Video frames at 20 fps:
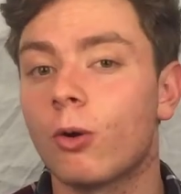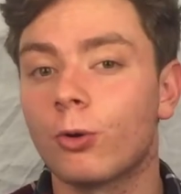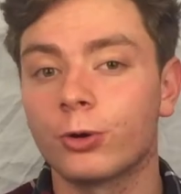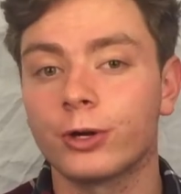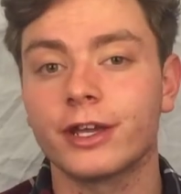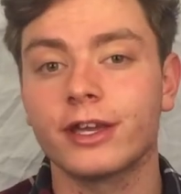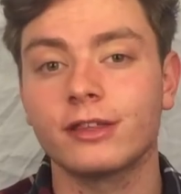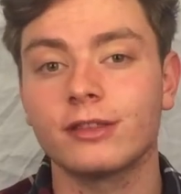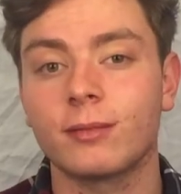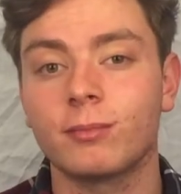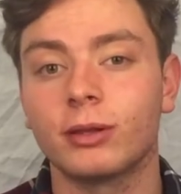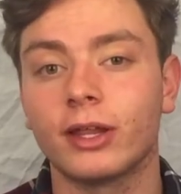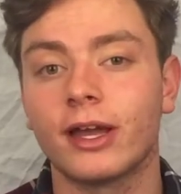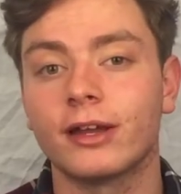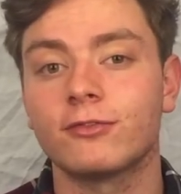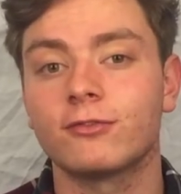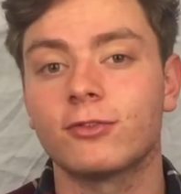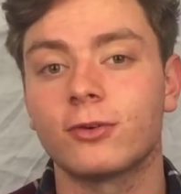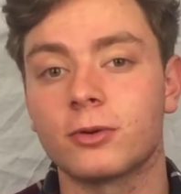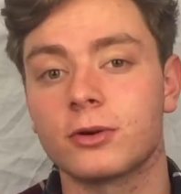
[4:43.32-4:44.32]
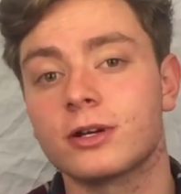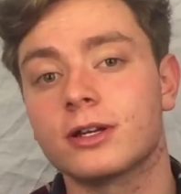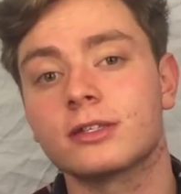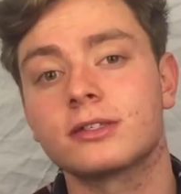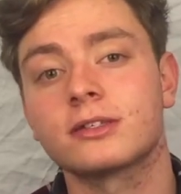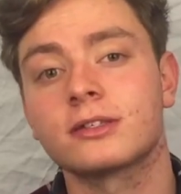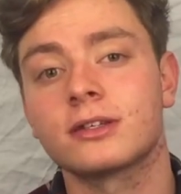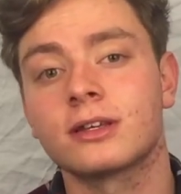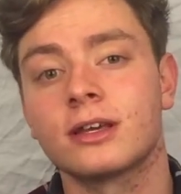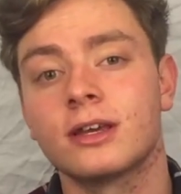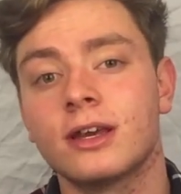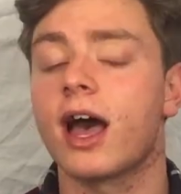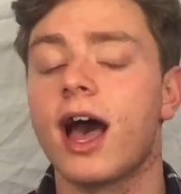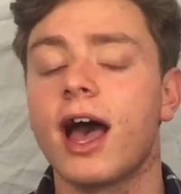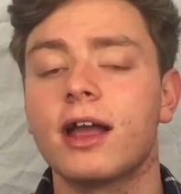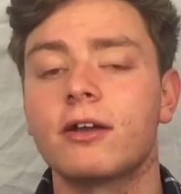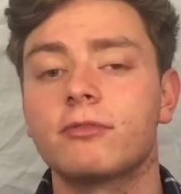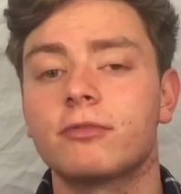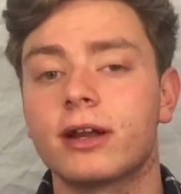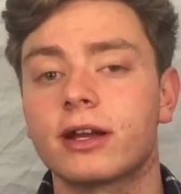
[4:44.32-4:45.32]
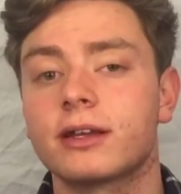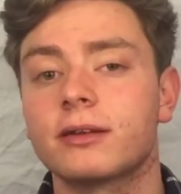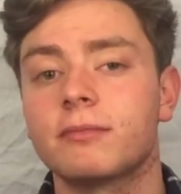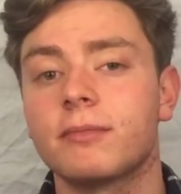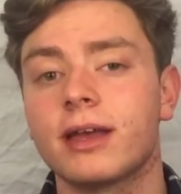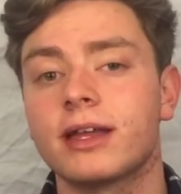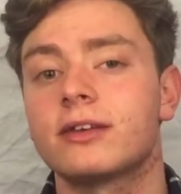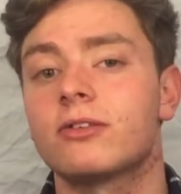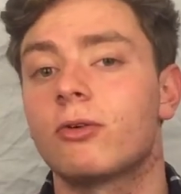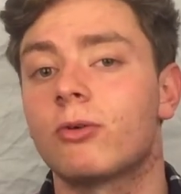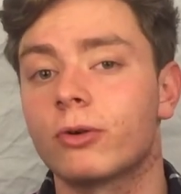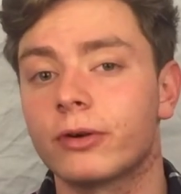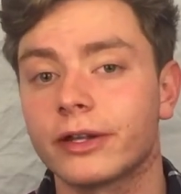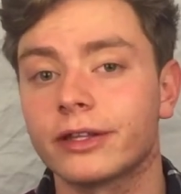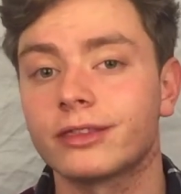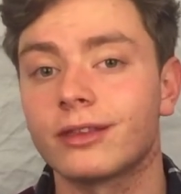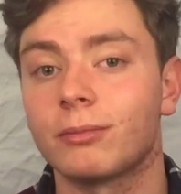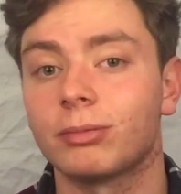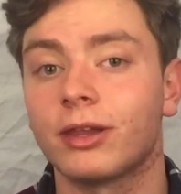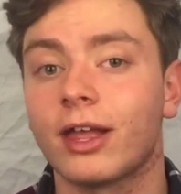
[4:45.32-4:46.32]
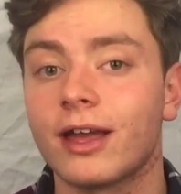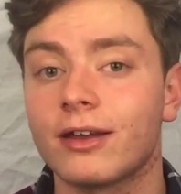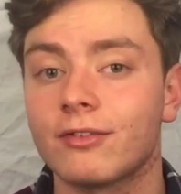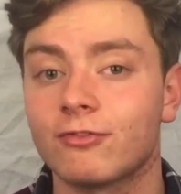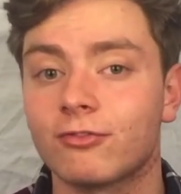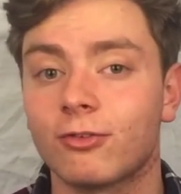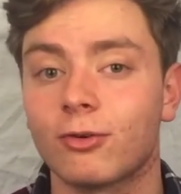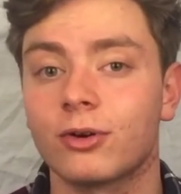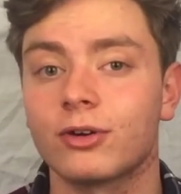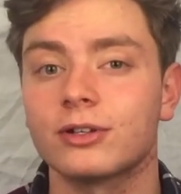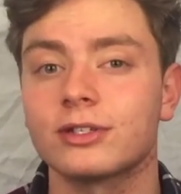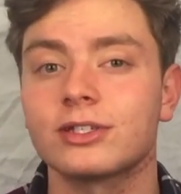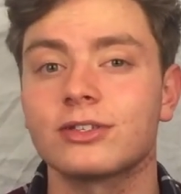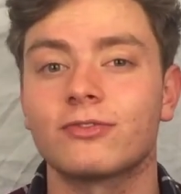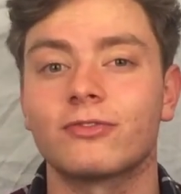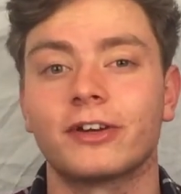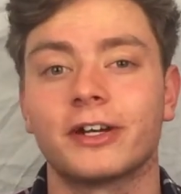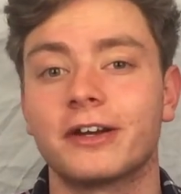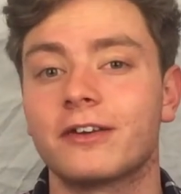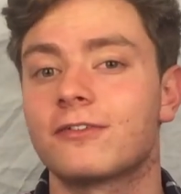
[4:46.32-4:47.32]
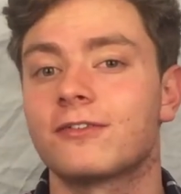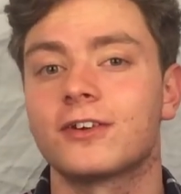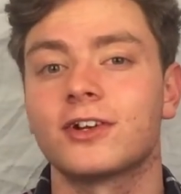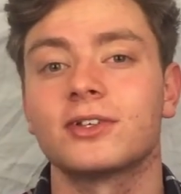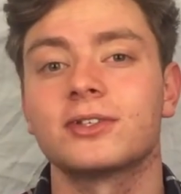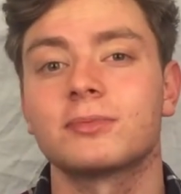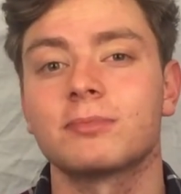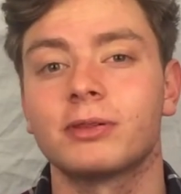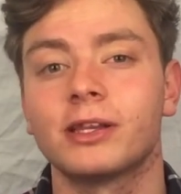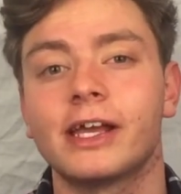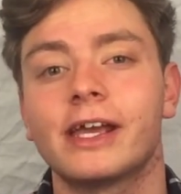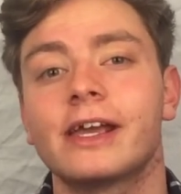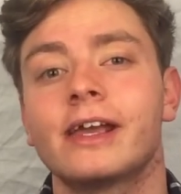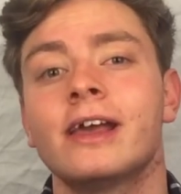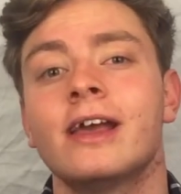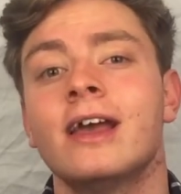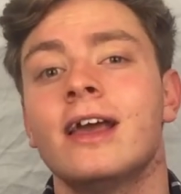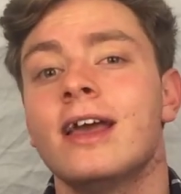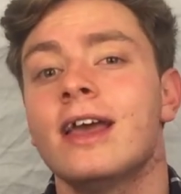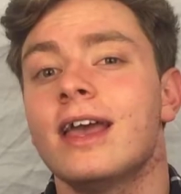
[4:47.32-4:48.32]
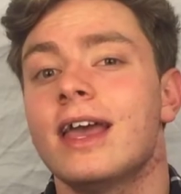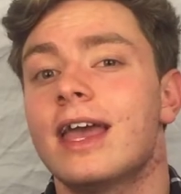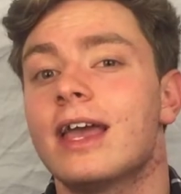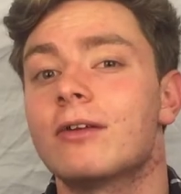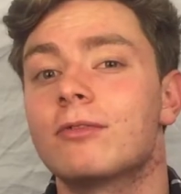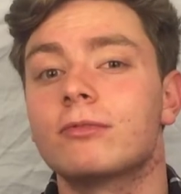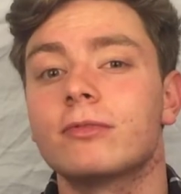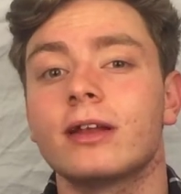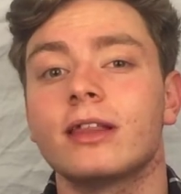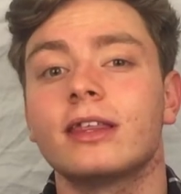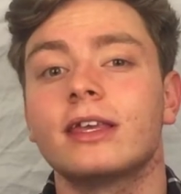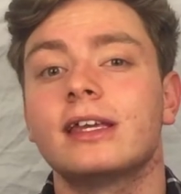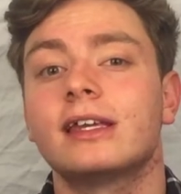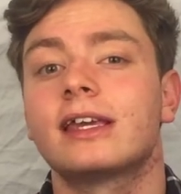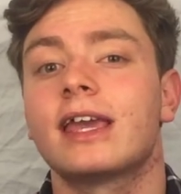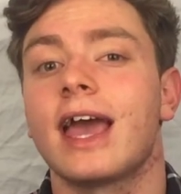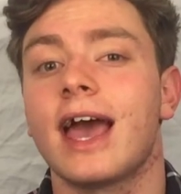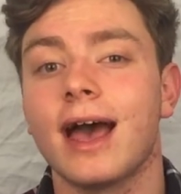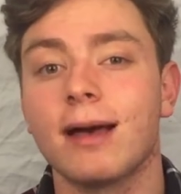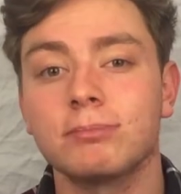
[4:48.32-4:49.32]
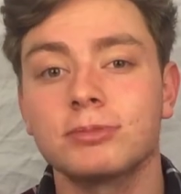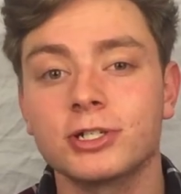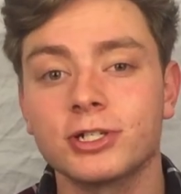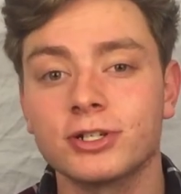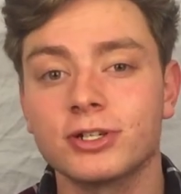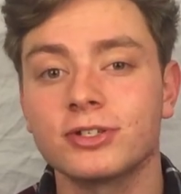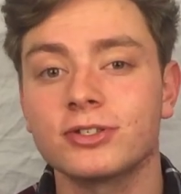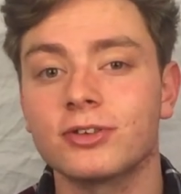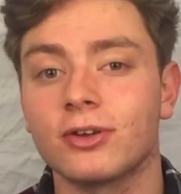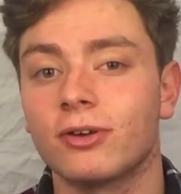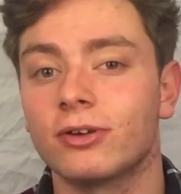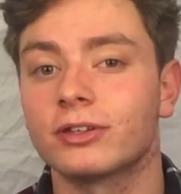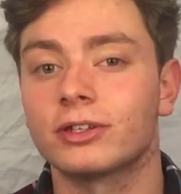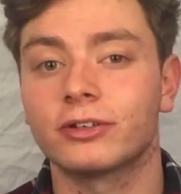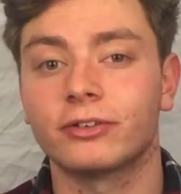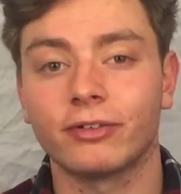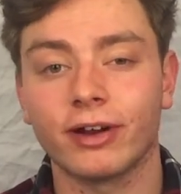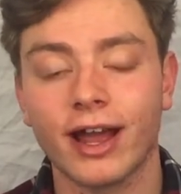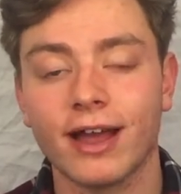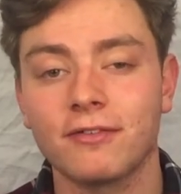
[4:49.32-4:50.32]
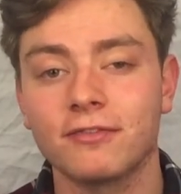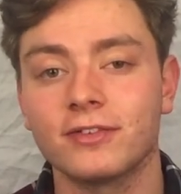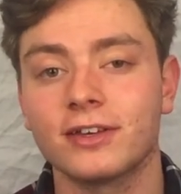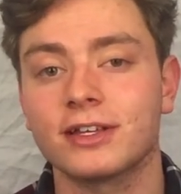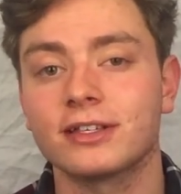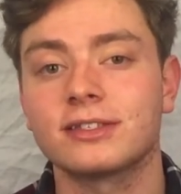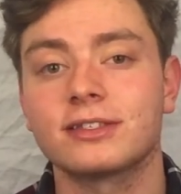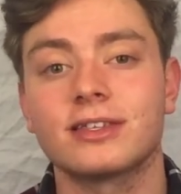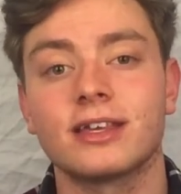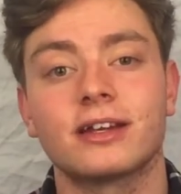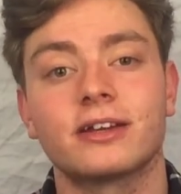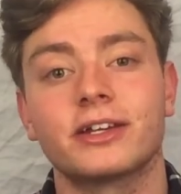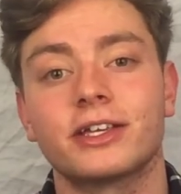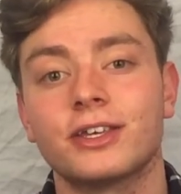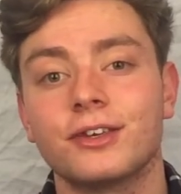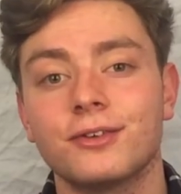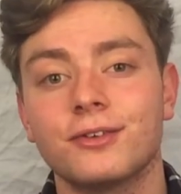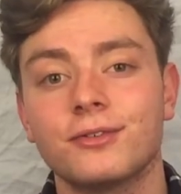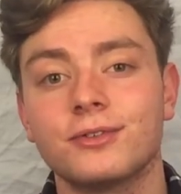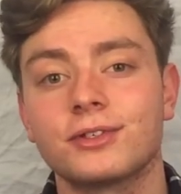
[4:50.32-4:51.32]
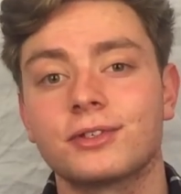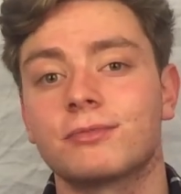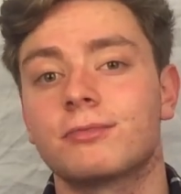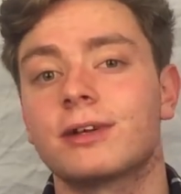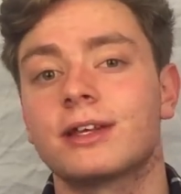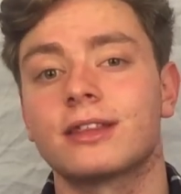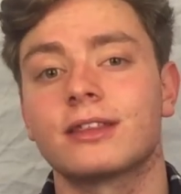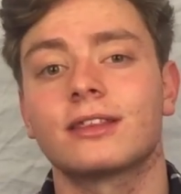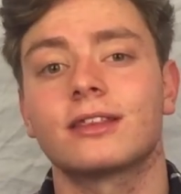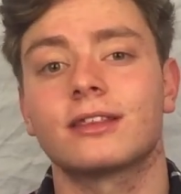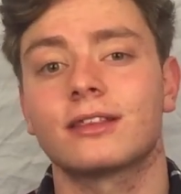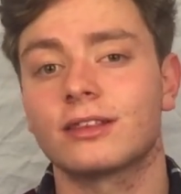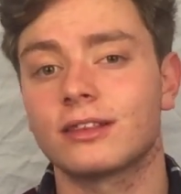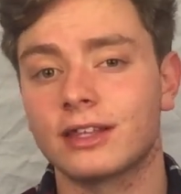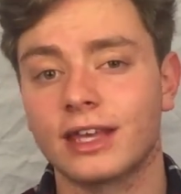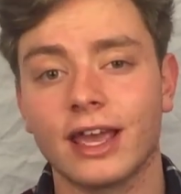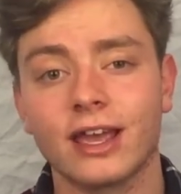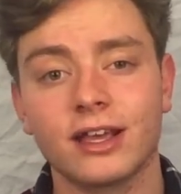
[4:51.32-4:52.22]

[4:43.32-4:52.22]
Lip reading: Ori and the Blind Forest. I recommend Ori and the Blind Forest for your first play. It really captures all the graphics that are used with the